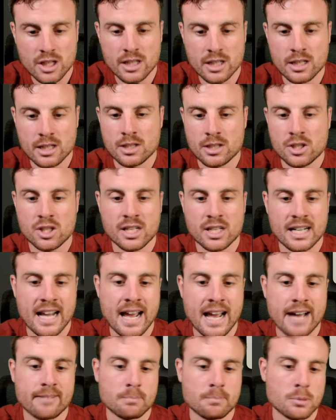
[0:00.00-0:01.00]
It's going to
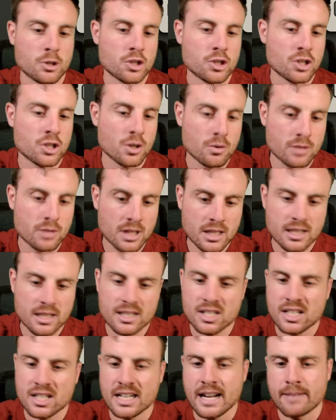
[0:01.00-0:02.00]
have persona,
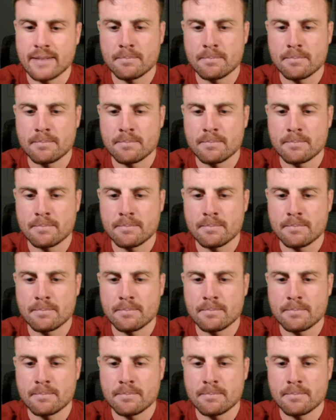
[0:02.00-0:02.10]
it's going to have